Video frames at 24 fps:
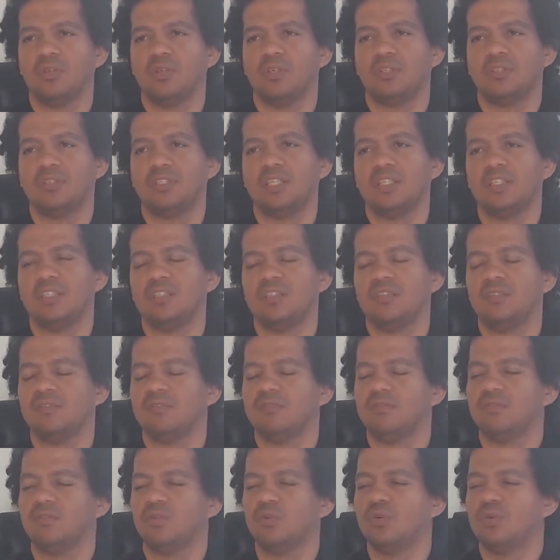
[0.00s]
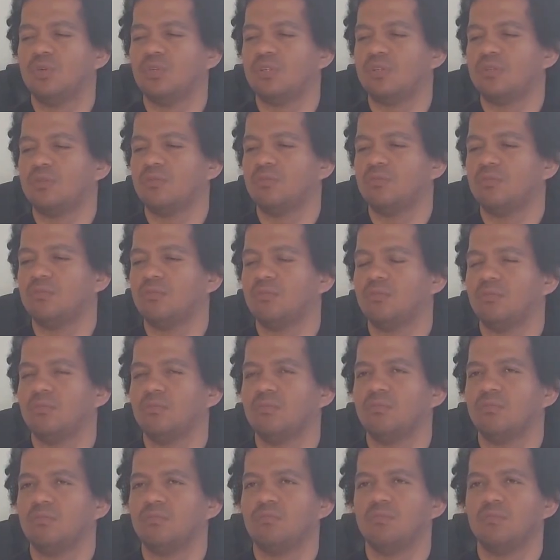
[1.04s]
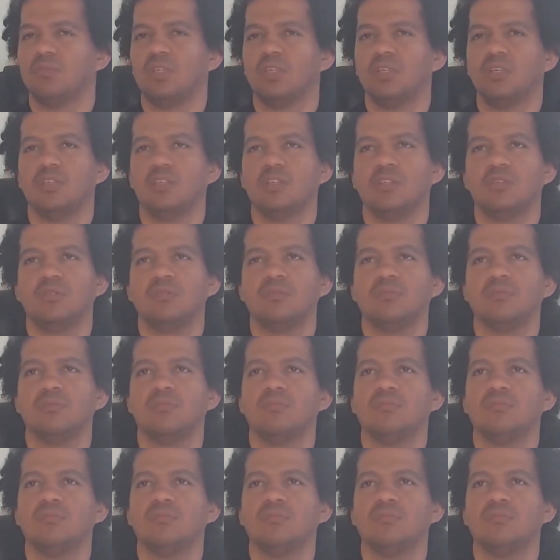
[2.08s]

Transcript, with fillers: a thingy for uh,